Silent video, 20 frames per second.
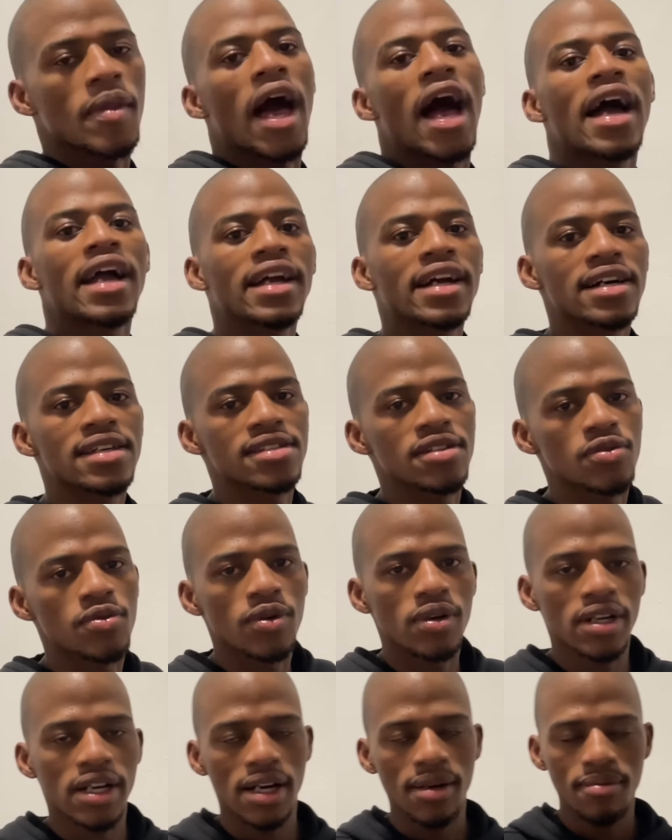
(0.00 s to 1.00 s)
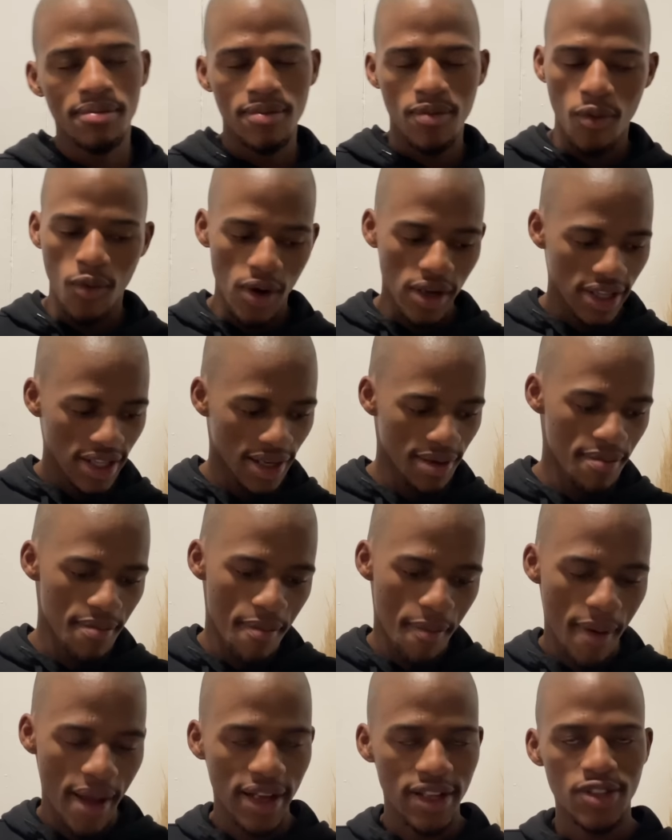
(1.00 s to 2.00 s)
Hi guys and welcome
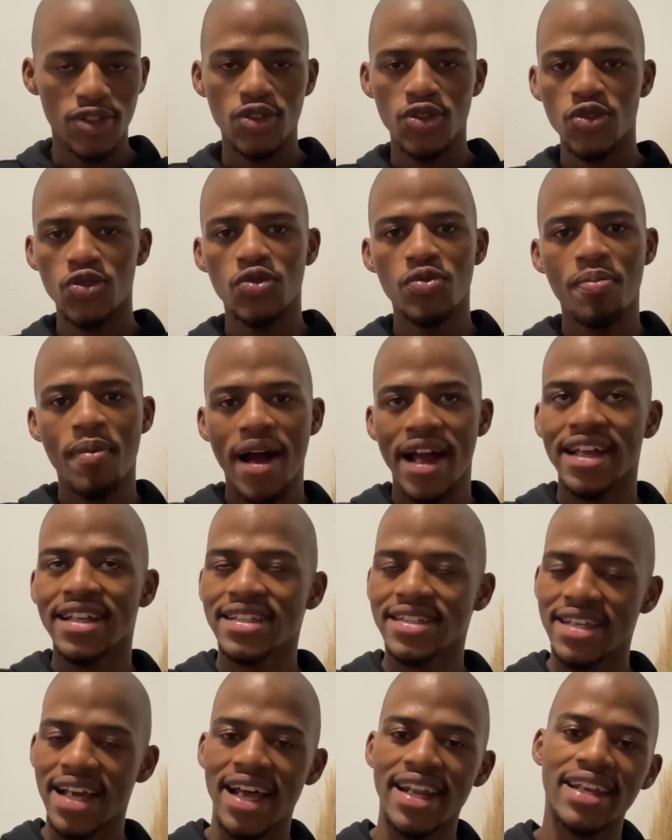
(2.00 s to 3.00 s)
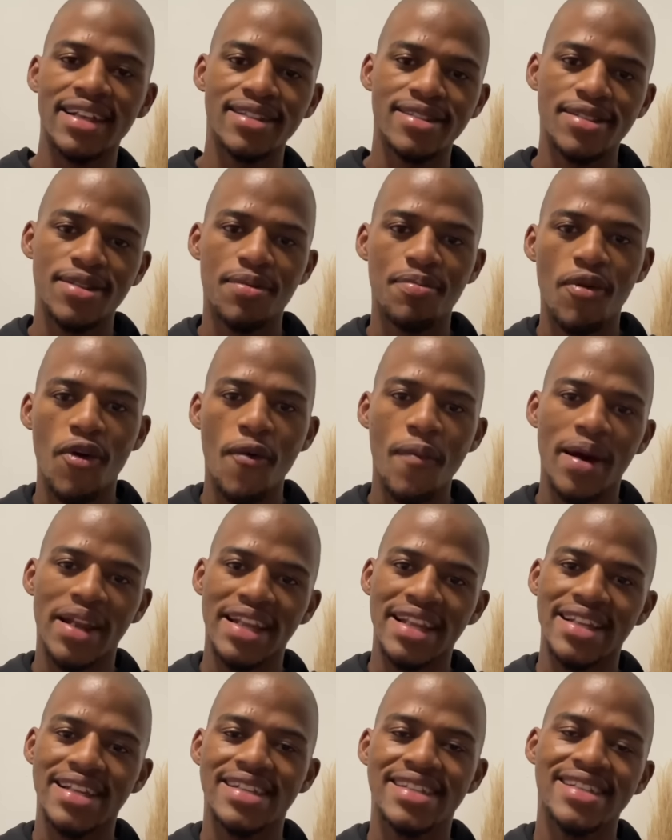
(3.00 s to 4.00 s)
back to my channel. It's your boy
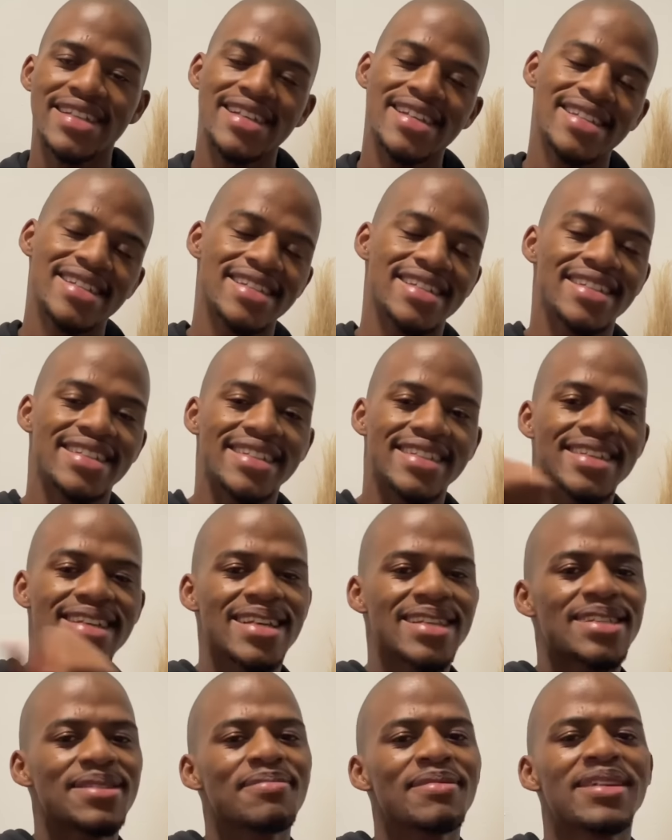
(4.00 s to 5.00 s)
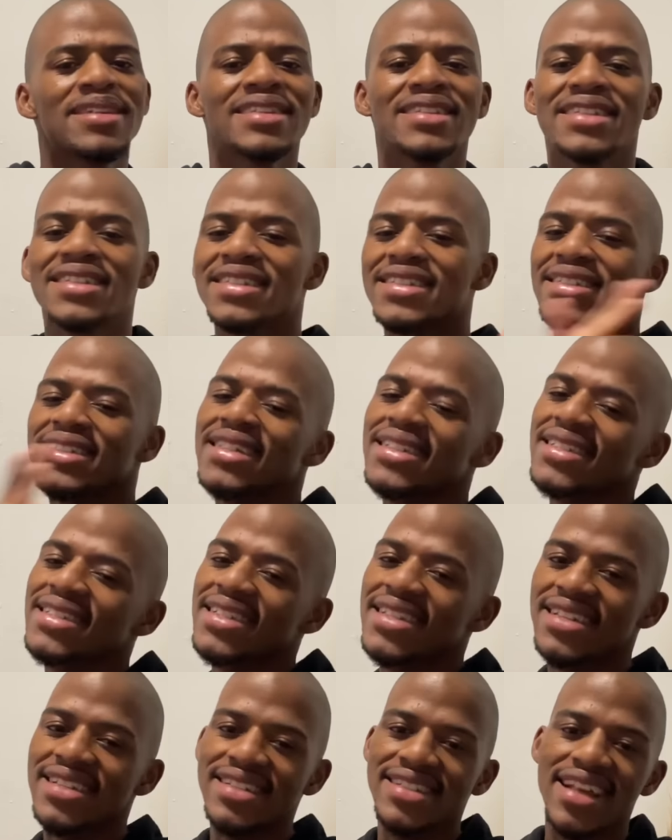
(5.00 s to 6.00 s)
Banele Shezi, Shezman,
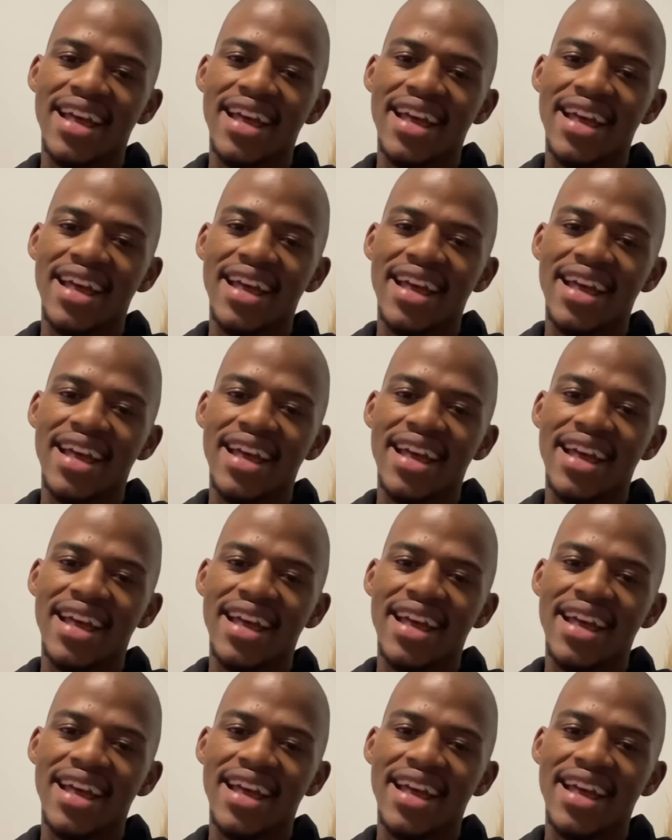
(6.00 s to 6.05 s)
Shezness,